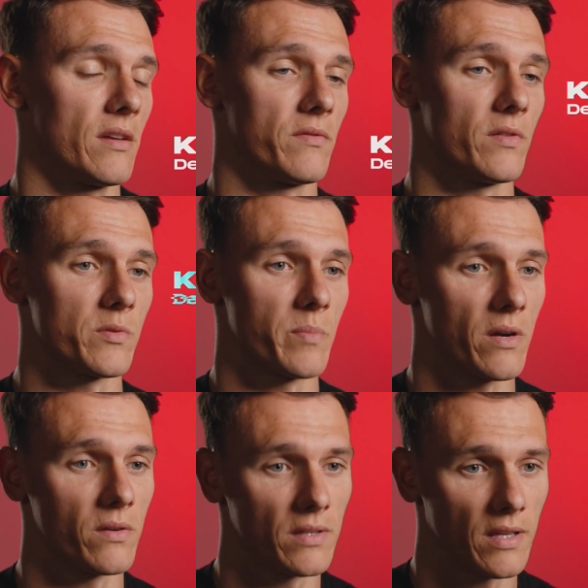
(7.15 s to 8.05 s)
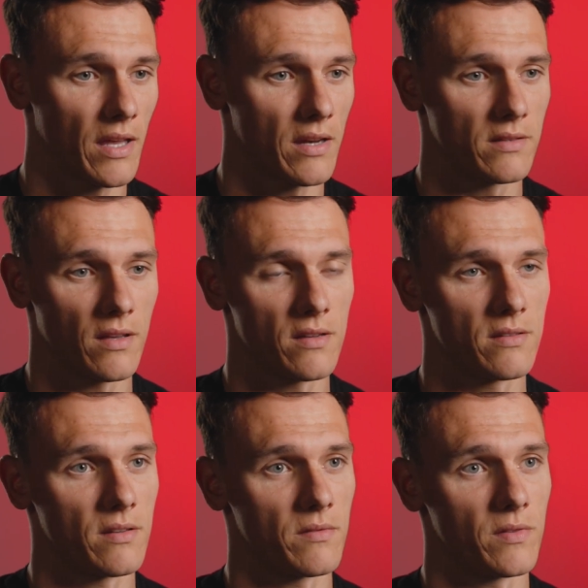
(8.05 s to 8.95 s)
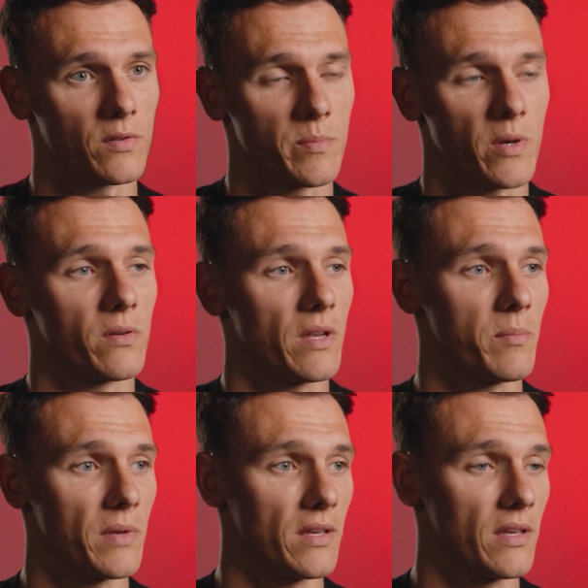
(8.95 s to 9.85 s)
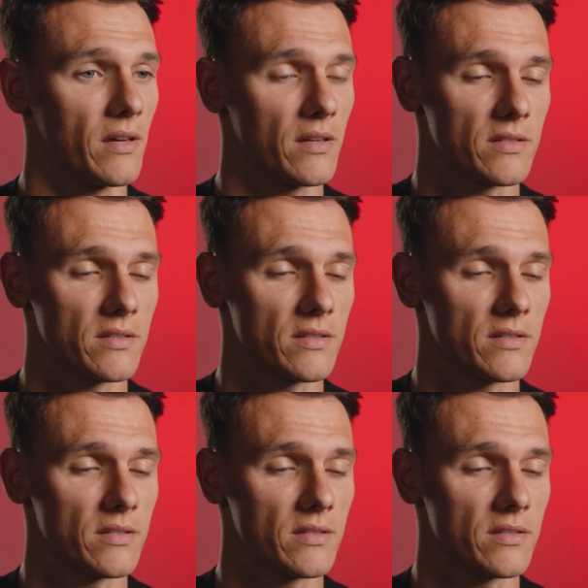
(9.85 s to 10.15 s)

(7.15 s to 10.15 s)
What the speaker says: It feels brilliant to get it done. It feels brilliant to be here.